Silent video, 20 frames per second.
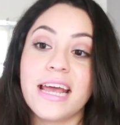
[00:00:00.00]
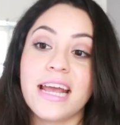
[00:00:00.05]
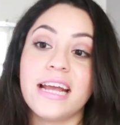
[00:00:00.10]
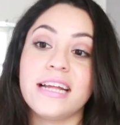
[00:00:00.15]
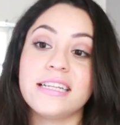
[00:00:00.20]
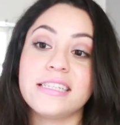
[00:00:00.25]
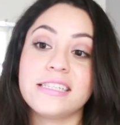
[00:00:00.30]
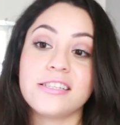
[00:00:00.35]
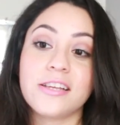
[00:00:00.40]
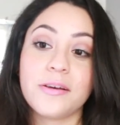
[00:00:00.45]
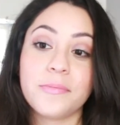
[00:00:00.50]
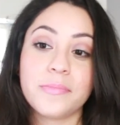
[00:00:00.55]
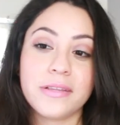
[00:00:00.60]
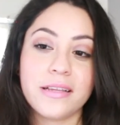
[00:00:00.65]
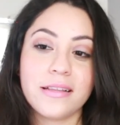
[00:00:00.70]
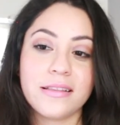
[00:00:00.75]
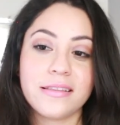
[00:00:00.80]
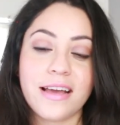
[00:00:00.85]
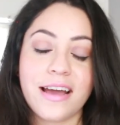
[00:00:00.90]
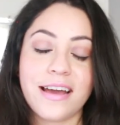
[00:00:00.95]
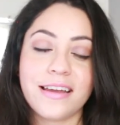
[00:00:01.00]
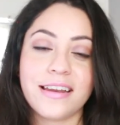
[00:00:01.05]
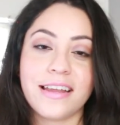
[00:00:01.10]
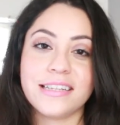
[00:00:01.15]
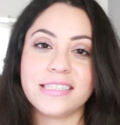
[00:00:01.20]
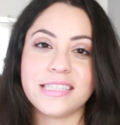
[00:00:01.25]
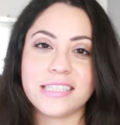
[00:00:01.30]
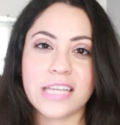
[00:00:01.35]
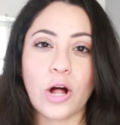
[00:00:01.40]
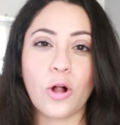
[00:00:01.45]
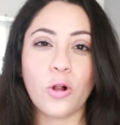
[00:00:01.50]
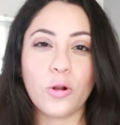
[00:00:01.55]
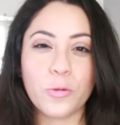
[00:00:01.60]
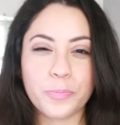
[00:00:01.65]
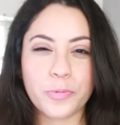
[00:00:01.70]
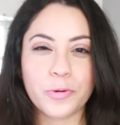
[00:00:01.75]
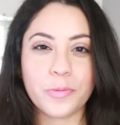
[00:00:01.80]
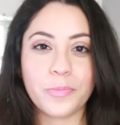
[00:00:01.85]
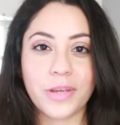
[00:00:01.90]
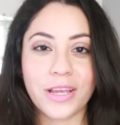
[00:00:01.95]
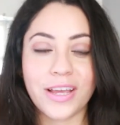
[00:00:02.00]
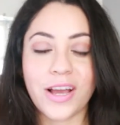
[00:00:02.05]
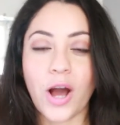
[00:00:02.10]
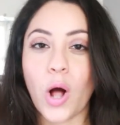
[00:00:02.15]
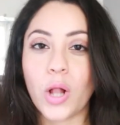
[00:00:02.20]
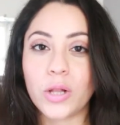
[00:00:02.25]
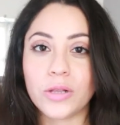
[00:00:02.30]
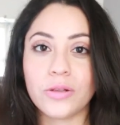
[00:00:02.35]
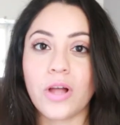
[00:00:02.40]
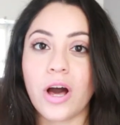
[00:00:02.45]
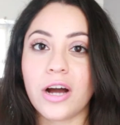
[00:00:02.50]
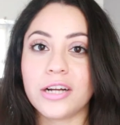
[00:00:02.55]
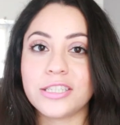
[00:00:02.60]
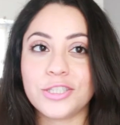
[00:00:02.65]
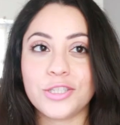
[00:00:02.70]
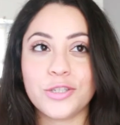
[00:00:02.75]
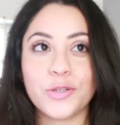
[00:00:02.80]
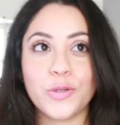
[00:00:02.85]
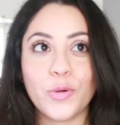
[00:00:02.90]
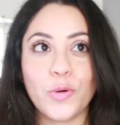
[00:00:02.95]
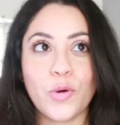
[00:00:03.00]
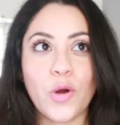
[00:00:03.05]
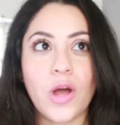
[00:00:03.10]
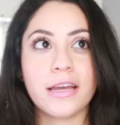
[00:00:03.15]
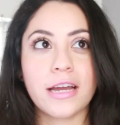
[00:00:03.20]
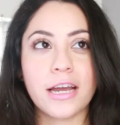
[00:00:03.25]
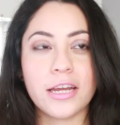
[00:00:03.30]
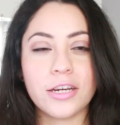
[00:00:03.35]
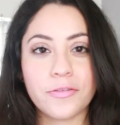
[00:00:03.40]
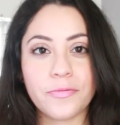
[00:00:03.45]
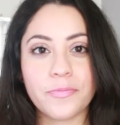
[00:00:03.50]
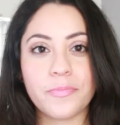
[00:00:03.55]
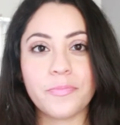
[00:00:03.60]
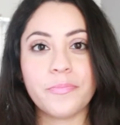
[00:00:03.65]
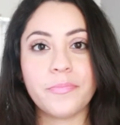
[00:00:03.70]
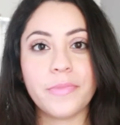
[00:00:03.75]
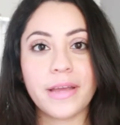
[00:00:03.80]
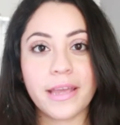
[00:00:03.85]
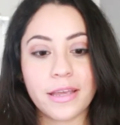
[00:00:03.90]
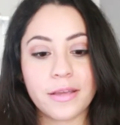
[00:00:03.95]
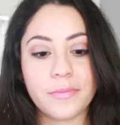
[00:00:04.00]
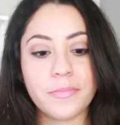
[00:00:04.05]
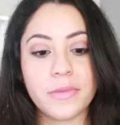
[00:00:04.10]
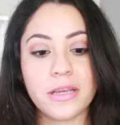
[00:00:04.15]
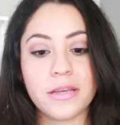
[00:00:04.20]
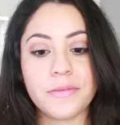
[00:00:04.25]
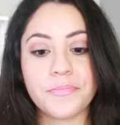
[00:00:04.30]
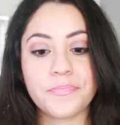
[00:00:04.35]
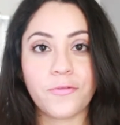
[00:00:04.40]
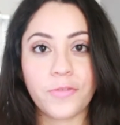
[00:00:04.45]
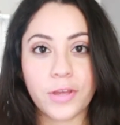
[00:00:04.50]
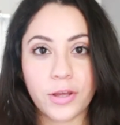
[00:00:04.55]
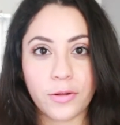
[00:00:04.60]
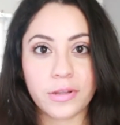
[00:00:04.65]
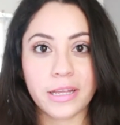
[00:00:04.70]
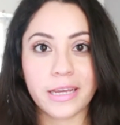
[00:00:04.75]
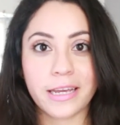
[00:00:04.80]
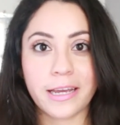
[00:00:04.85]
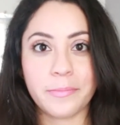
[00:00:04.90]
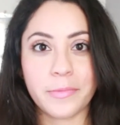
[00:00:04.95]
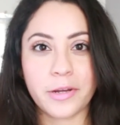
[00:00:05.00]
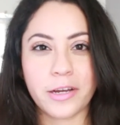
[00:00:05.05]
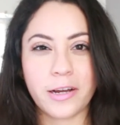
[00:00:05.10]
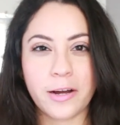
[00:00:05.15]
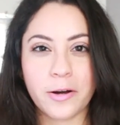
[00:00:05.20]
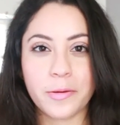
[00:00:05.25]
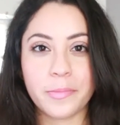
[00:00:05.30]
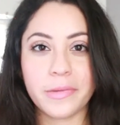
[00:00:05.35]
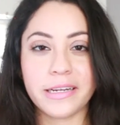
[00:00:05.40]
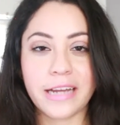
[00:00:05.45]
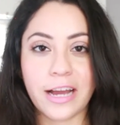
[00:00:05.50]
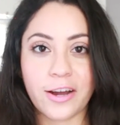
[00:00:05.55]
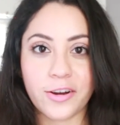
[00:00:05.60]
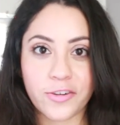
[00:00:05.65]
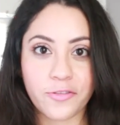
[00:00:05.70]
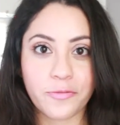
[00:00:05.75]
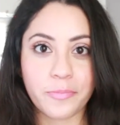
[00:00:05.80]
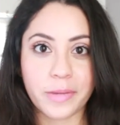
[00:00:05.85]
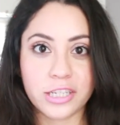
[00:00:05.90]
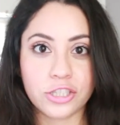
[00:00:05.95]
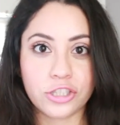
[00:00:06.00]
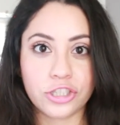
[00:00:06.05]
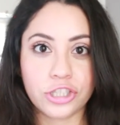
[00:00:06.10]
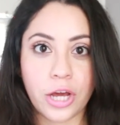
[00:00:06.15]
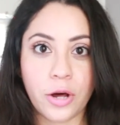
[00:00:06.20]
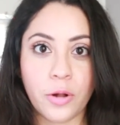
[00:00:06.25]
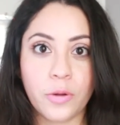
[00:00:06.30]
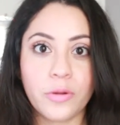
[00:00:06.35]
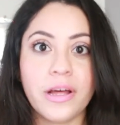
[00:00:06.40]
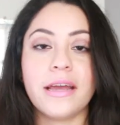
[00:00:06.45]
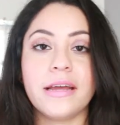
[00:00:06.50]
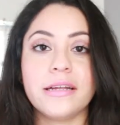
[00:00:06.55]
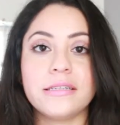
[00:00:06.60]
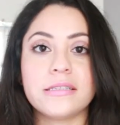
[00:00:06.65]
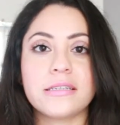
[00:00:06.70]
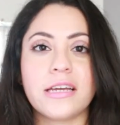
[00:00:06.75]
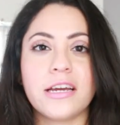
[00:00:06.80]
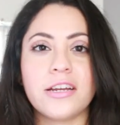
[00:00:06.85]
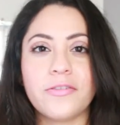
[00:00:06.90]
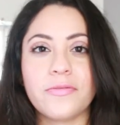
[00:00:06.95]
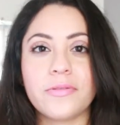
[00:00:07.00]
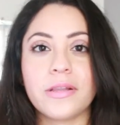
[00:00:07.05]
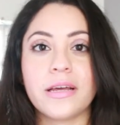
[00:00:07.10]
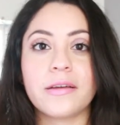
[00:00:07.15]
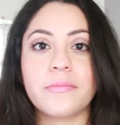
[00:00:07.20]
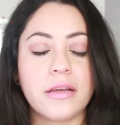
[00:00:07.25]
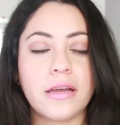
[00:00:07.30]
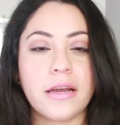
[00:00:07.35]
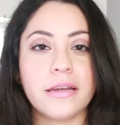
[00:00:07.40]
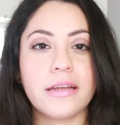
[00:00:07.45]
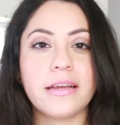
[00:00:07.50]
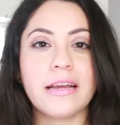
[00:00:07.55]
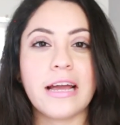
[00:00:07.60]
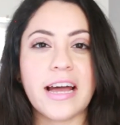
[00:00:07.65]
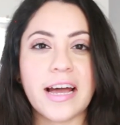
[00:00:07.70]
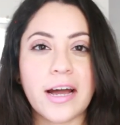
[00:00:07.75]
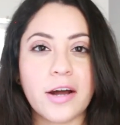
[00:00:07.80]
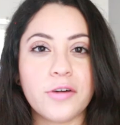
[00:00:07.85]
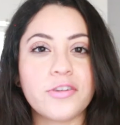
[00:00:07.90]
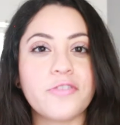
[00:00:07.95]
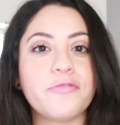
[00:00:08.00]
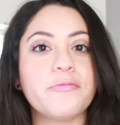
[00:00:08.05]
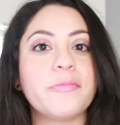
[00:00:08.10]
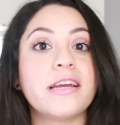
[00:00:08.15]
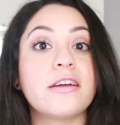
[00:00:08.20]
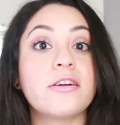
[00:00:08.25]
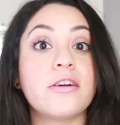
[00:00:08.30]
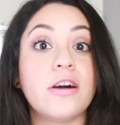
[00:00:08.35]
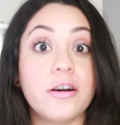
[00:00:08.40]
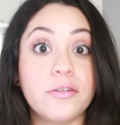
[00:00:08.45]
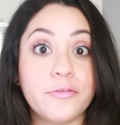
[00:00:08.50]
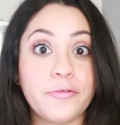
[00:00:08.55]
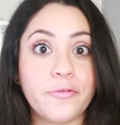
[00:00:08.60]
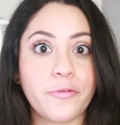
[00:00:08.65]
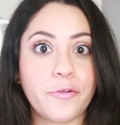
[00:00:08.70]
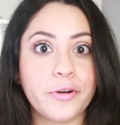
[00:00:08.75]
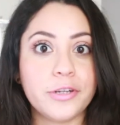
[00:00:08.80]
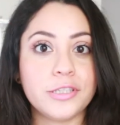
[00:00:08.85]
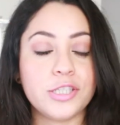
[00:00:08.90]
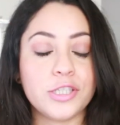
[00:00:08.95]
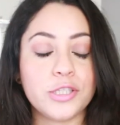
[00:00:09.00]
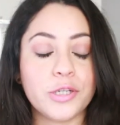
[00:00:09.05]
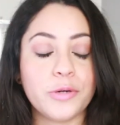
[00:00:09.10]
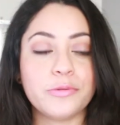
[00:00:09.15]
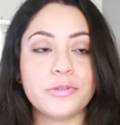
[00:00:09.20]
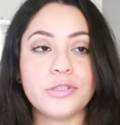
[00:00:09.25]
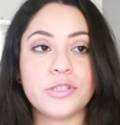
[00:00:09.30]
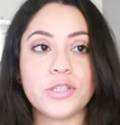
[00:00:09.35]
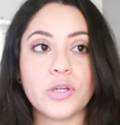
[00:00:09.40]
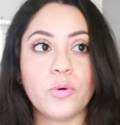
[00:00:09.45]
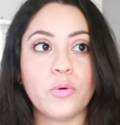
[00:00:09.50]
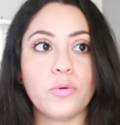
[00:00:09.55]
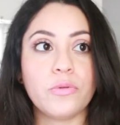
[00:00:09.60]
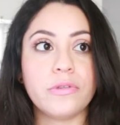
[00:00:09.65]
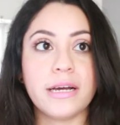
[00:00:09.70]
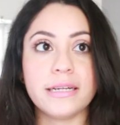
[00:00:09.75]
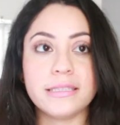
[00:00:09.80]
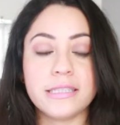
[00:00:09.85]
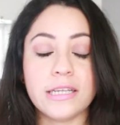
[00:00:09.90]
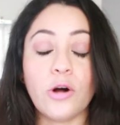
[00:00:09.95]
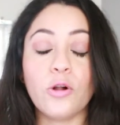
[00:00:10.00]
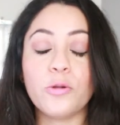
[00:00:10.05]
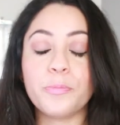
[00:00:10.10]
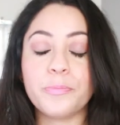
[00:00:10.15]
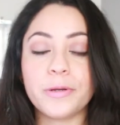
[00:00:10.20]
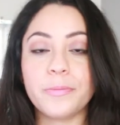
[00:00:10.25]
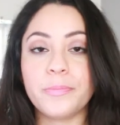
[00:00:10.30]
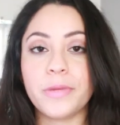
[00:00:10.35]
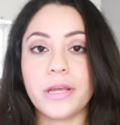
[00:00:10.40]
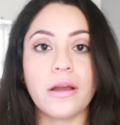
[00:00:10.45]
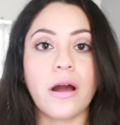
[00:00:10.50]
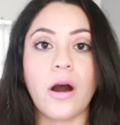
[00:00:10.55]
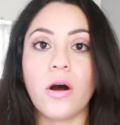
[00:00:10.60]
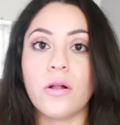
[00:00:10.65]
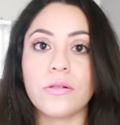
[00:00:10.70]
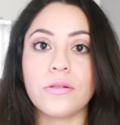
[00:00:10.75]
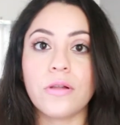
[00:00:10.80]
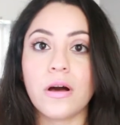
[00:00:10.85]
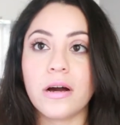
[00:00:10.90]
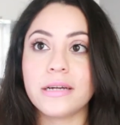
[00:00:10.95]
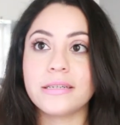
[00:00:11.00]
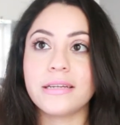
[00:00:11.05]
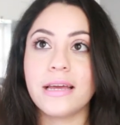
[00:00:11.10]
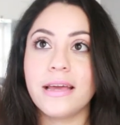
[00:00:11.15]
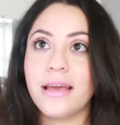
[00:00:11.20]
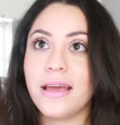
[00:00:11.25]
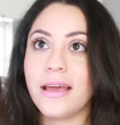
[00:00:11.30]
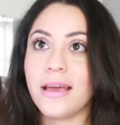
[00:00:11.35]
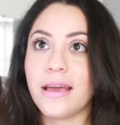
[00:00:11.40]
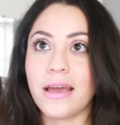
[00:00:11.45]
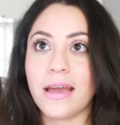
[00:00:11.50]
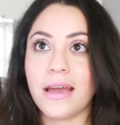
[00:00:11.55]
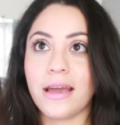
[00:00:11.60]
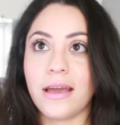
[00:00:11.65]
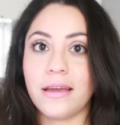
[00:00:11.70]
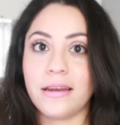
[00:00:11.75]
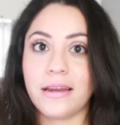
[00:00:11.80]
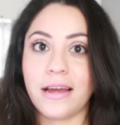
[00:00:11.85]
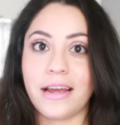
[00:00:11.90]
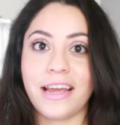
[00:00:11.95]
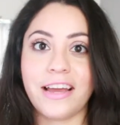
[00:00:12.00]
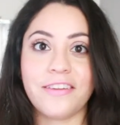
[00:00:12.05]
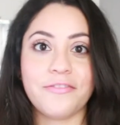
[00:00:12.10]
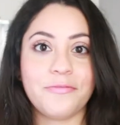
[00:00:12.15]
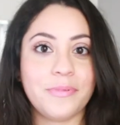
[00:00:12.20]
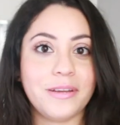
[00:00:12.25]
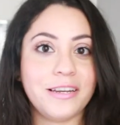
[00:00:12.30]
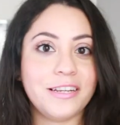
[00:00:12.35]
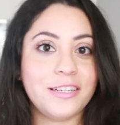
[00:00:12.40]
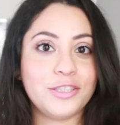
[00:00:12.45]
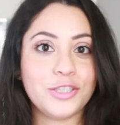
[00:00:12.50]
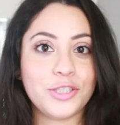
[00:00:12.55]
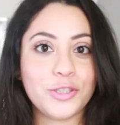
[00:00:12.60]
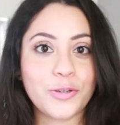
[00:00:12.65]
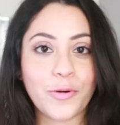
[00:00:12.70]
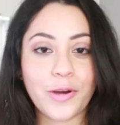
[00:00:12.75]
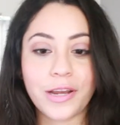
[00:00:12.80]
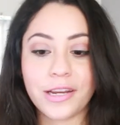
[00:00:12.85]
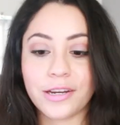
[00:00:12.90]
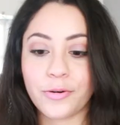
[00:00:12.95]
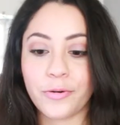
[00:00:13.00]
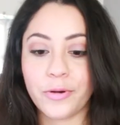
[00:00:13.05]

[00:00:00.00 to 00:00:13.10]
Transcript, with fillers: It's something that it's helped me a lot to kind of make me feel like I'm coming out of my shell. It's kind of like getting out of my comfort zone. So that's helping me a lot. And I have been enjoying